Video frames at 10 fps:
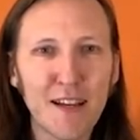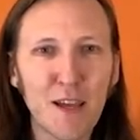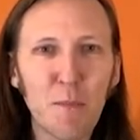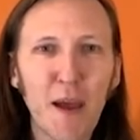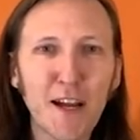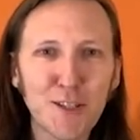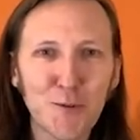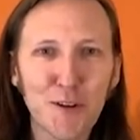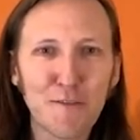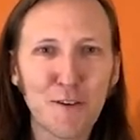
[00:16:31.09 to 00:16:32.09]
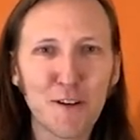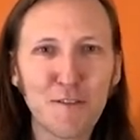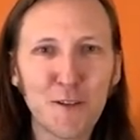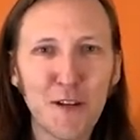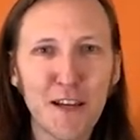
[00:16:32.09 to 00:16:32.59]
get back to her for a
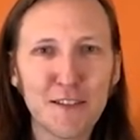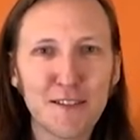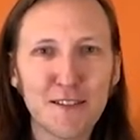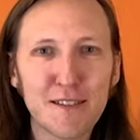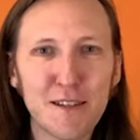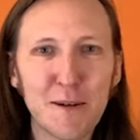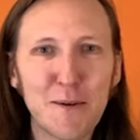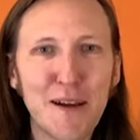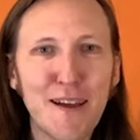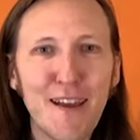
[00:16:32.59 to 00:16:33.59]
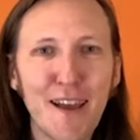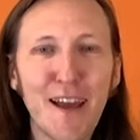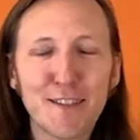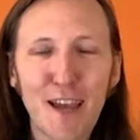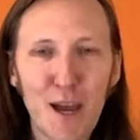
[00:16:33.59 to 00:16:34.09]
few days. So it
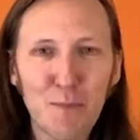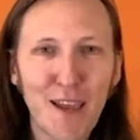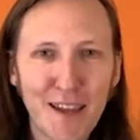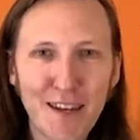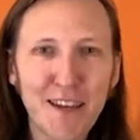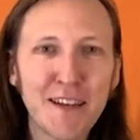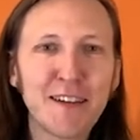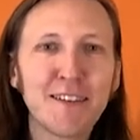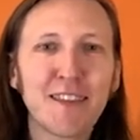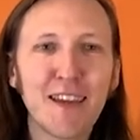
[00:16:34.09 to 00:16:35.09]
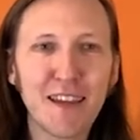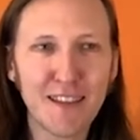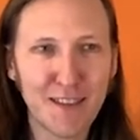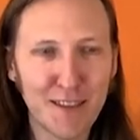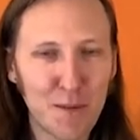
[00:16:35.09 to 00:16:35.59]
has a happy ending.
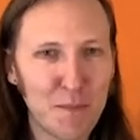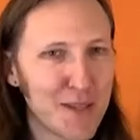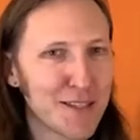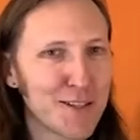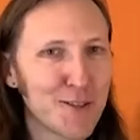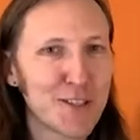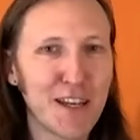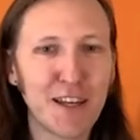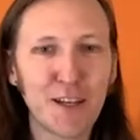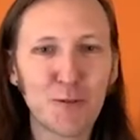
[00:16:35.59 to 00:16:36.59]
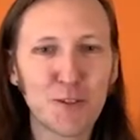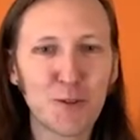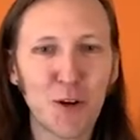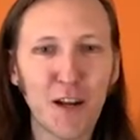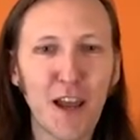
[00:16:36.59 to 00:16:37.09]
The misunderstanding was
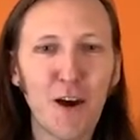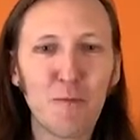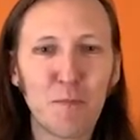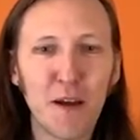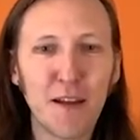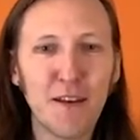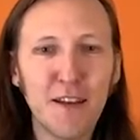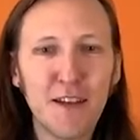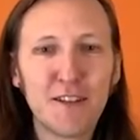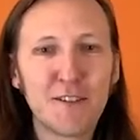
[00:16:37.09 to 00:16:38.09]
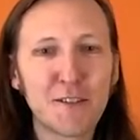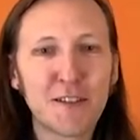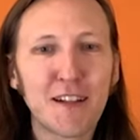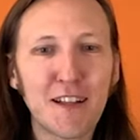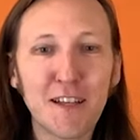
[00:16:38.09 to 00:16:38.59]
sorted out, but
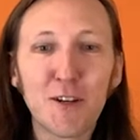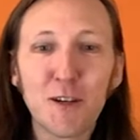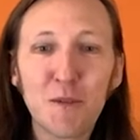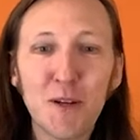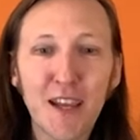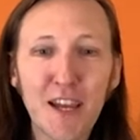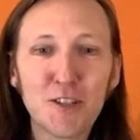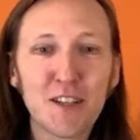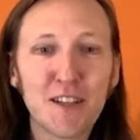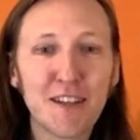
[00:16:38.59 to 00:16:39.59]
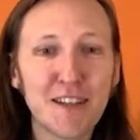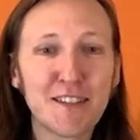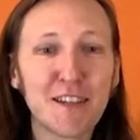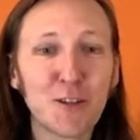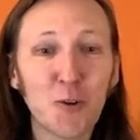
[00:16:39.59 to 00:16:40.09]
just clear communication
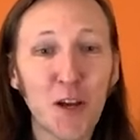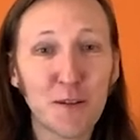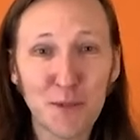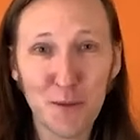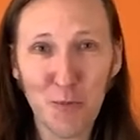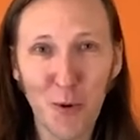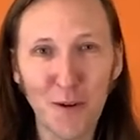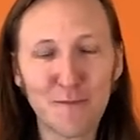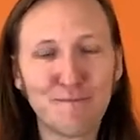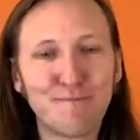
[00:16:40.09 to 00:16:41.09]
is incredibly important.